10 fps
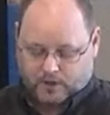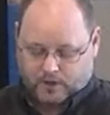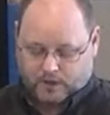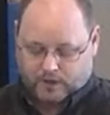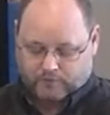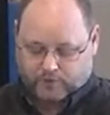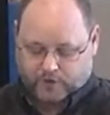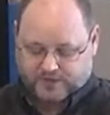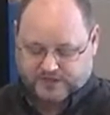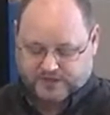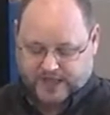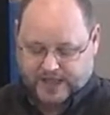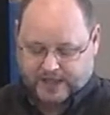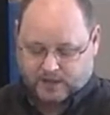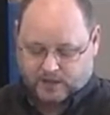uh, for on this
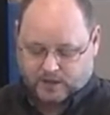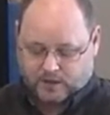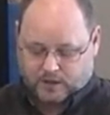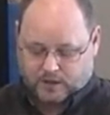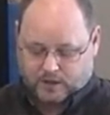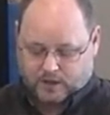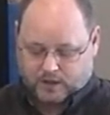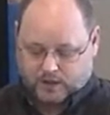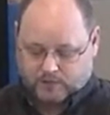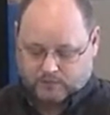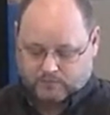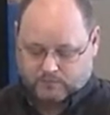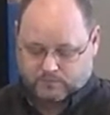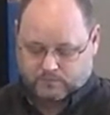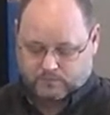day, um,